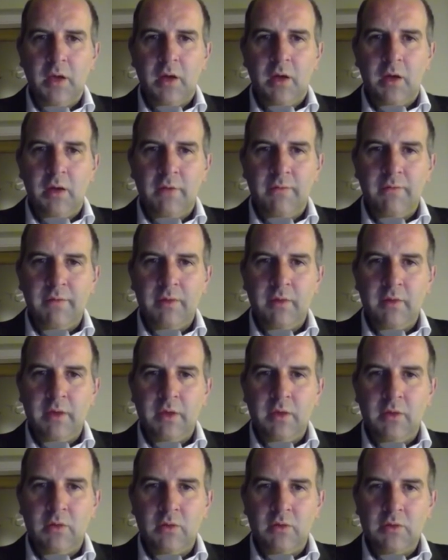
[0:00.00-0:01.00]
I feel
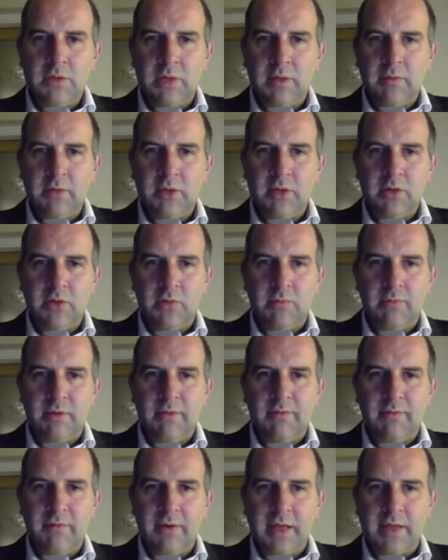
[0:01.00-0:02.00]
that your tummy should
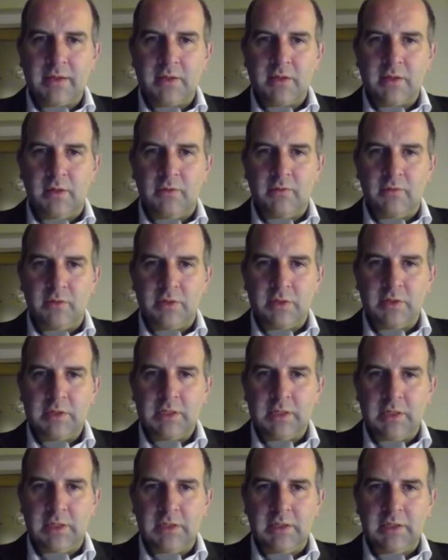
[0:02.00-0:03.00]
be flat after a
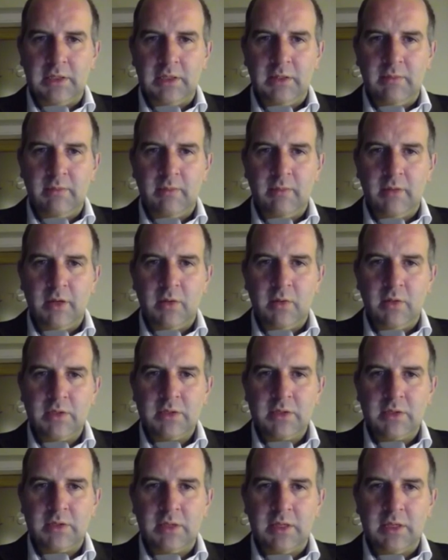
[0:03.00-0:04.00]
TT, but my
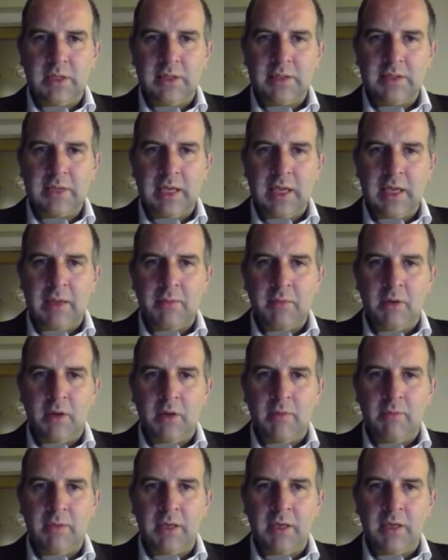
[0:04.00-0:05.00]
question is Am
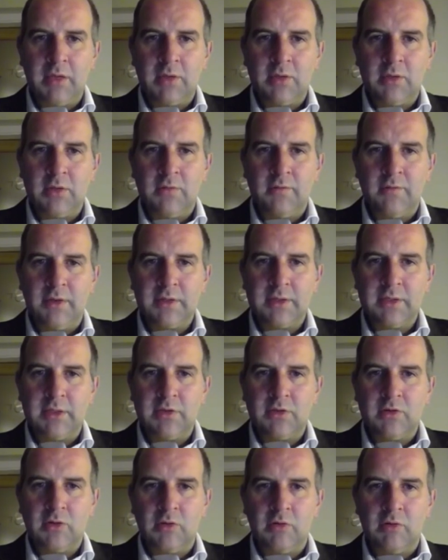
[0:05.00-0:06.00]
I being too
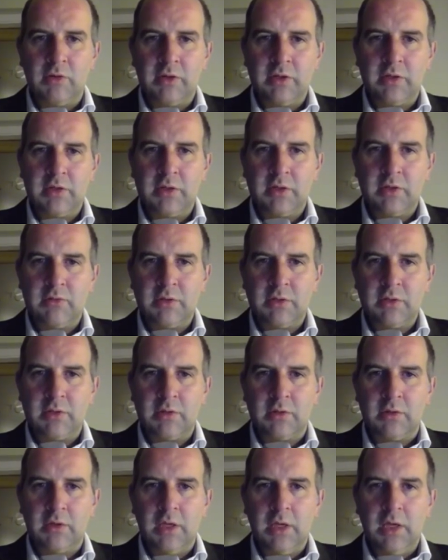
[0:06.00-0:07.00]
fussy stroke crit-
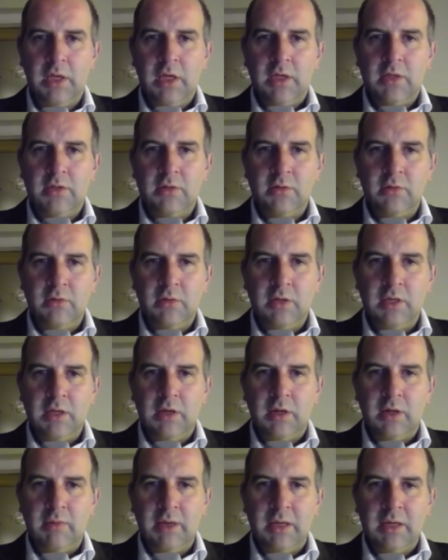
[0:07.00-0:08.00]
critical? Do you
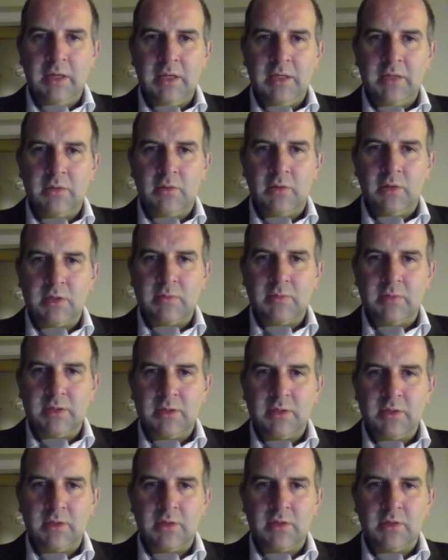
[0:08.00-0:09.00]
think I may need to ask my
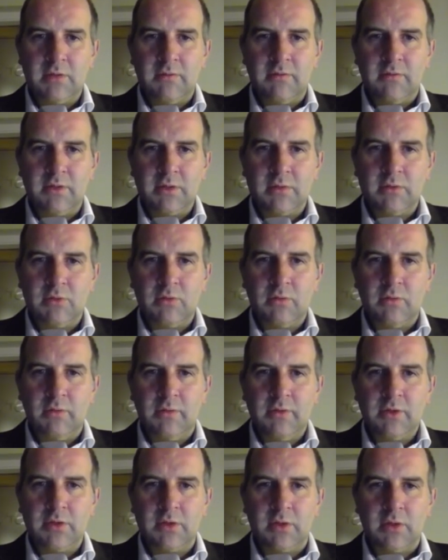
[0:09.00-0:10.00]
surgeon for a small
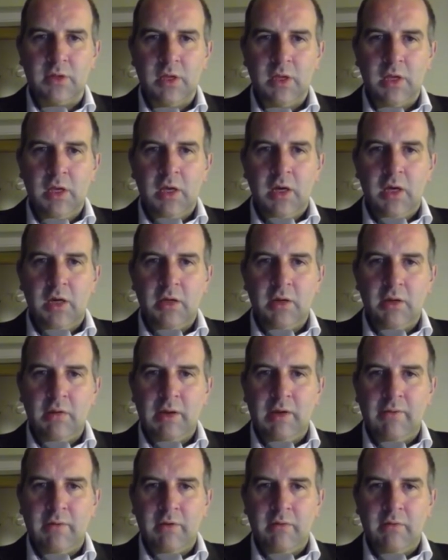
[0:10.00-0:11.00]
revision? I don't
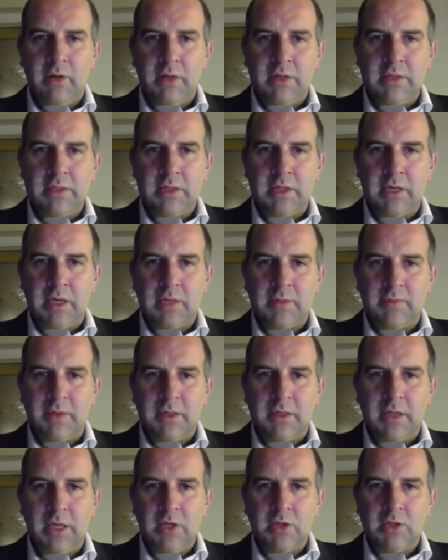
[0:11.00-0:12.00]
have unrealistic
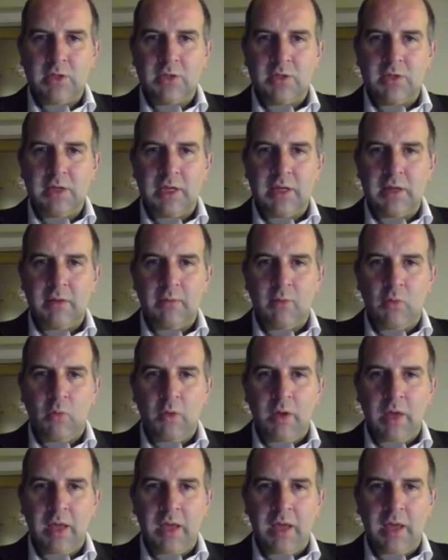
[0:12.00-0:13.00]
expectations, and I'm
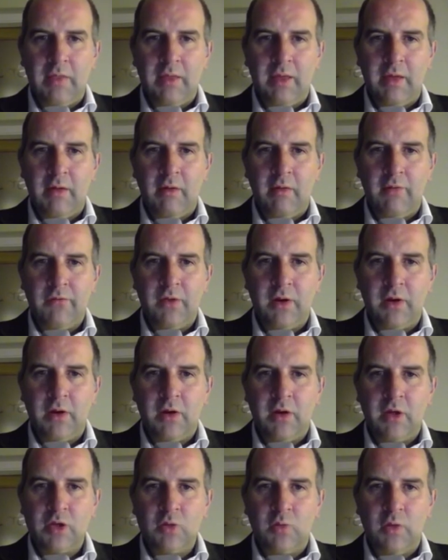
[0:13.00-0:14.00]
aware that after
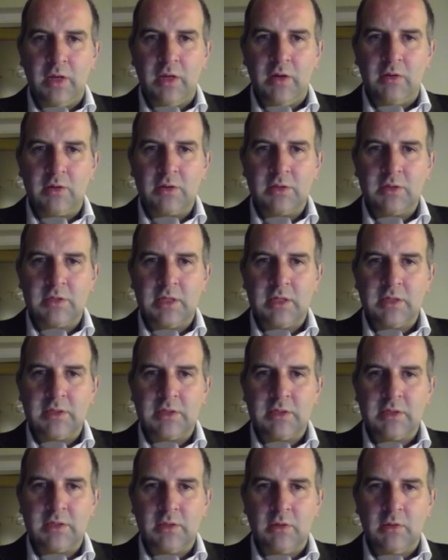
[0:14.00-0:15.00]
large weight loss, does,
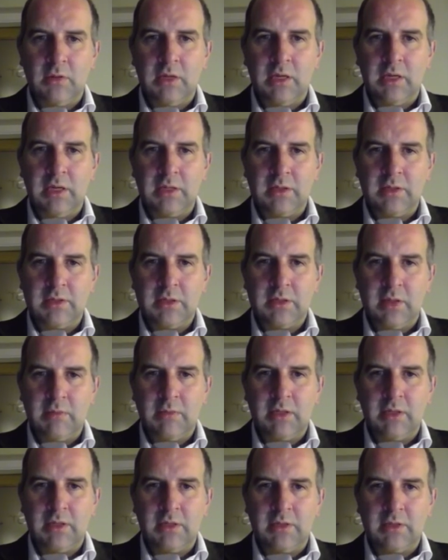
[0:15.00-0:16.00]
doing a
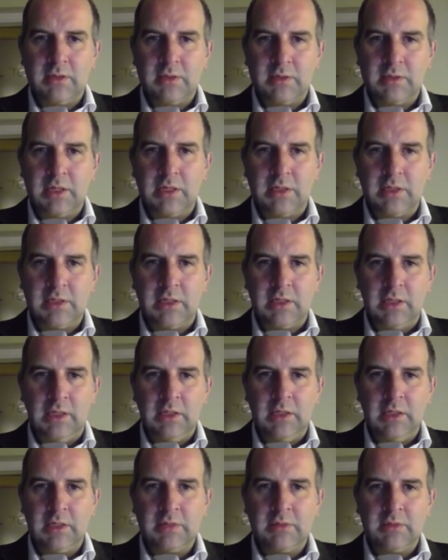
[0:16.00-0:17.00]
tummy TT
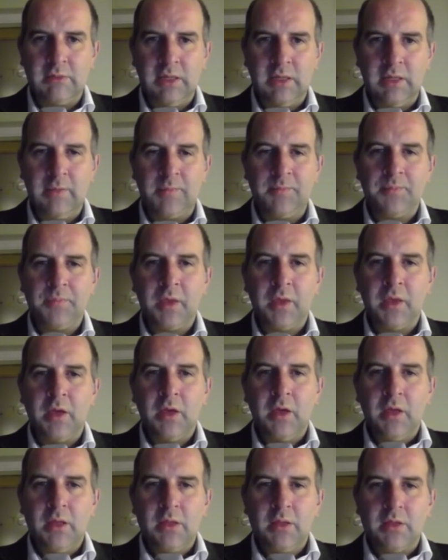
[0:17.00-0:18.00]
does mean
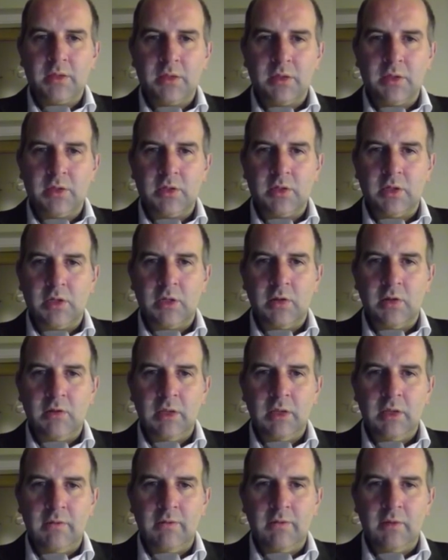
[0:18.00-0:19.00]
the surgeon can only
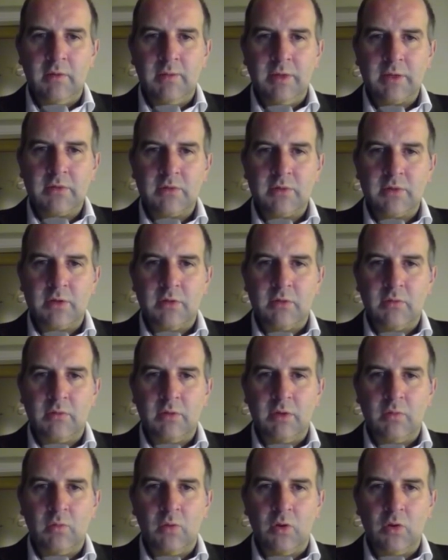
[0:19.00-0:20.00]
give you the best result
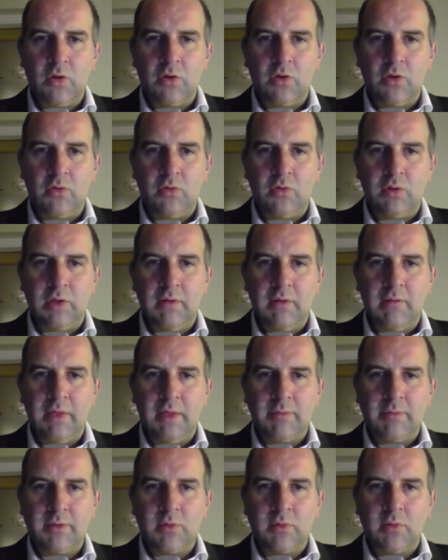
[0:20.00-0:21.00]
with what you give
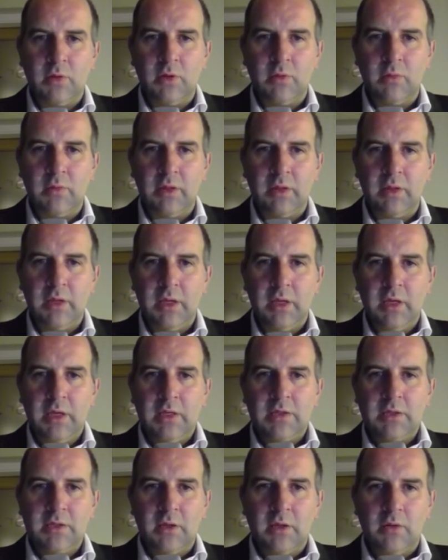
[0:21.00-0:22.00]
them to work with,
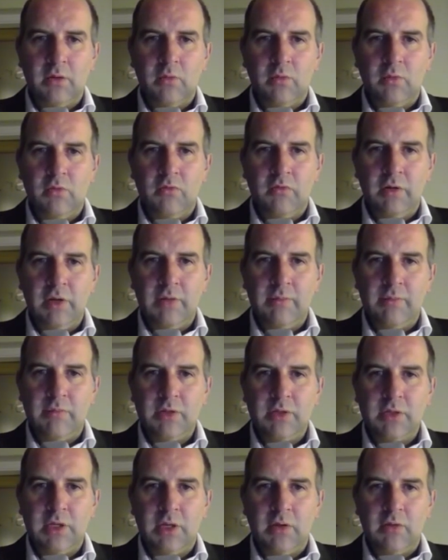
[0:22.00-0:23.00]
so would really
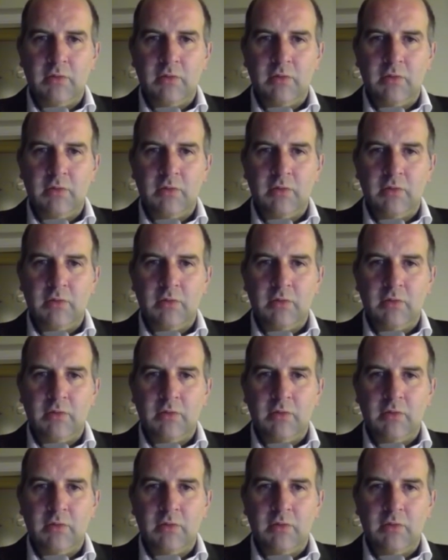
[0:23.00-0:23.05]
appreciate your